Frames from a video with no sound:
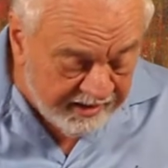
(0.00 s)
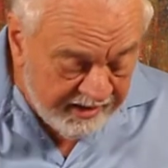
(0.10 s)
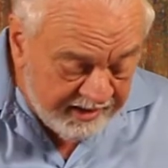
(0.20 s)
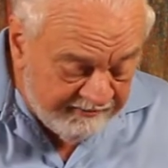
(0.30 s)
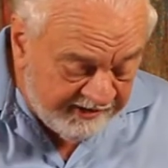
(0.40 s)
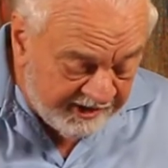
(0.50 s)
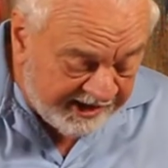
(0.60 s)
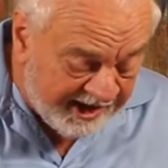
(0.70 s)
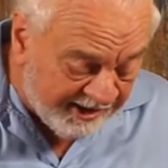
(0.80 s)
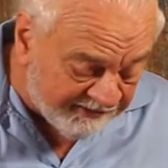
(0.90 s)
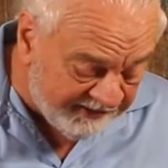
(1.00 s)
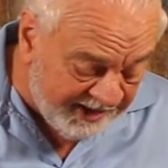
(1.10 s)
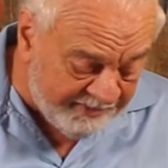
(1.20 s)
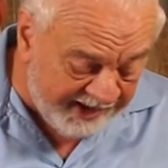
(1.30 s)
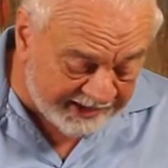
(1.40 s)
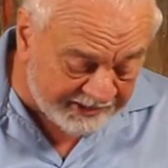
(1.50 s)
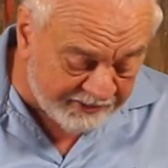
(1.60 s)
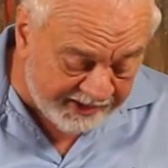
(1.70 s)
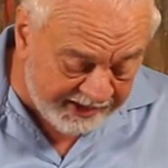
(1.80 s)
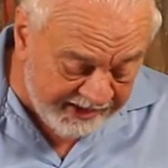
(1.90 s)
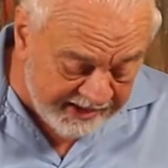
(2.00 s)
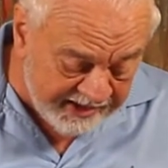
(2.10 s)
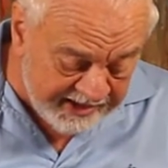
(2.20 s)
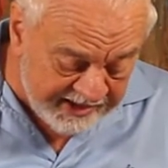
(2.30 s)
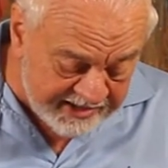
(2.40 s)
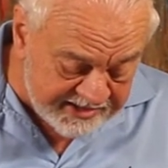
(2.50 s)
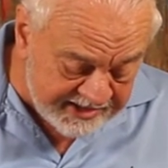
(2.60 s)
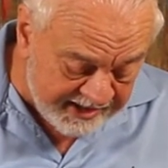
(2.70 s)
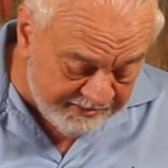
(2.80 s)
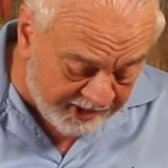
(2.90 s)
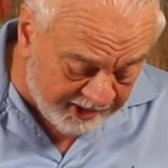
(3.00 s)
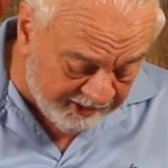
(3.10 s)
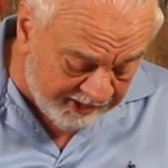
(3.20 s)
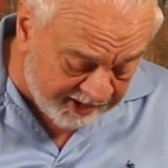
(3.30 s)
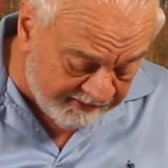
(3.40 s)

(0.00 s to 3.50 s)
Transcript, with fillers: and very carefully packed away is a model